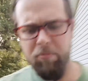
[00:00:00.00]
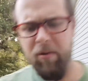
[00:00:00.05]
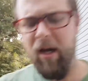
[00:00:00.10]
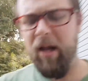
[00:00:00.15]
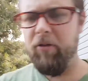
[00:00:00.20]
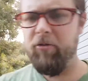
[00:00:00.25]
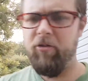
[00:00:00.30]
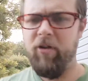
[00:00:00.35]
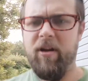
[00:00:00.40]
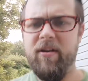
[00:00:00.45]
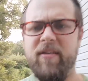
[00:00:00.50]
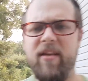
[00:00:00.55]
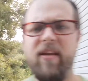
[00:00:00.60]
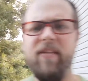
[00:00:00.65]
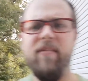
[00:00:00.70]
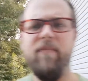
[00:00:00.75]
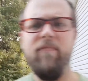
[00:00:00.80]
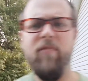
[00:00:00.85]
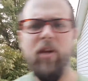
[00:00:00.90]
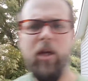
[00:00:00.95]
but I'll try and take
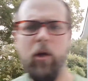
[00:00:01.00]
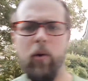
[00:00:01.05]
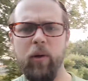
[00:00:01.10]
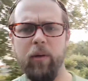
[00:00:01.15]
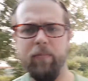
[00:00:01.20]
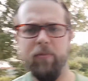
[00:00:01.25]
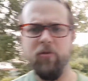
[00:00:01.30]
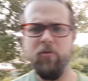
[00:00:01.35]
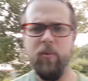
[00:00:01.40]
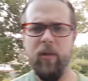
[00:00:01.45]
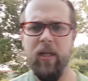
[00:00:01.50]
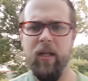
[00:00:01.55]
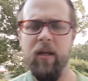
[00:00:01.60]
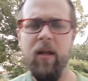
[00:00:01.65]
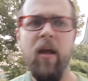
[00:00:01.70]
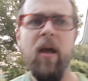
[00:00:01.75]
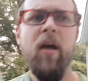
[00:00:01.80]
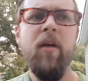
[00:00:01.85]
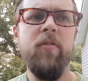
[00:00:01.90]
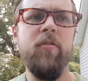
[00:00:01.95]
some video in between
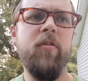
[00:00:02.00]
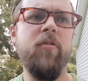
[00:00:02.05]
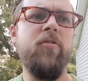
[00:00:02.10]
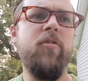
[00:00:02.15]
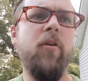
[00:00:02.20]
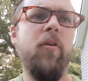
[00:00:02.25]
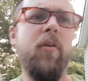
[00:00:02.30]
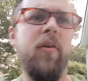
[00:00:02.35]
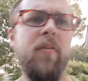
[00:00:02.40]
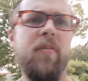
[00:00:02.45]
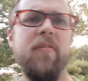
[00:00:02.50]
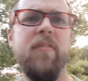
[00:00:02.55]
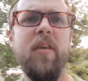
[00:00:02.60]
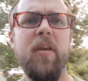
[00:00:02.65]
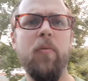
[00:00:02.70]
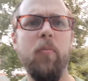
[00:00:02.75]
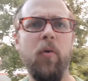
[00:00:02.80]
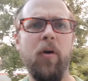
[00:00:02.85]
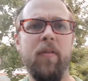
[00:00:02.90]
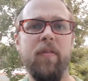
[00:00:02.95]
so that y'all can
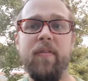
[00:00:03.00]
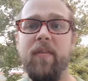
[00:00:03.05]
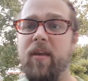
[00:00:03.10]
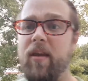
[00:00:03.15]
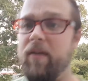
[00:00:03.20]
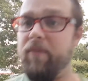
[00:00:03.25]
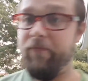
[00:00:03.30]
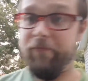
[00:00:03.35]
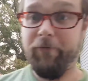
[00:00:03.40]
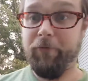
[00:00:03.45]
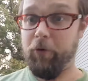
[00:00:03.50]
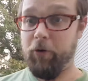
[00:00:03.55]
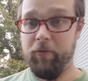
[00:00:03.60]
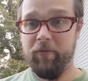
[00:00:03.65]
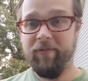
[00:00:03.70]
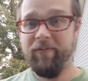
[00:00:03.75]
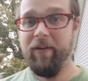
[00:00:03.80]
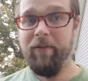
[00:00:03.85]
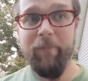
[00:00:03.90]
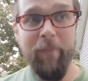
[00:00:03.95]
see what the
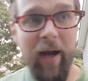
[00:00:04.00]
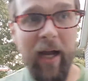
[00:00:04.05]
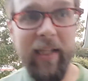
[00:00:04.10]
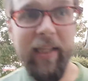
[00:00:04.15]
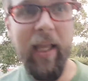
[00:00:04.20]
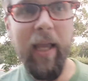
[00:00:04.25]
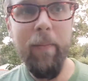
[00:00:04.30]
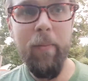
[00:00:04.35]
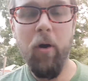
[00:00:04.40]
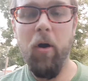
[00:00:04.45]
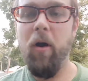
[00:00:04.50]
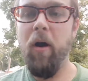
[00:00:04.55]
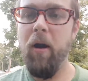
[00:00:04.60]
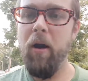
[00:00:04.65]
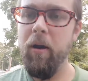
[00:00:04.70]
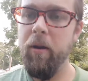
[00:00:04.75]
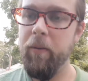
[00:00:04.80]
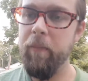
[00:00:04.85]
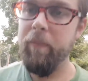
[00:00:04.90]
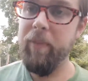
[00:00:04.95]
fruits of my labor are.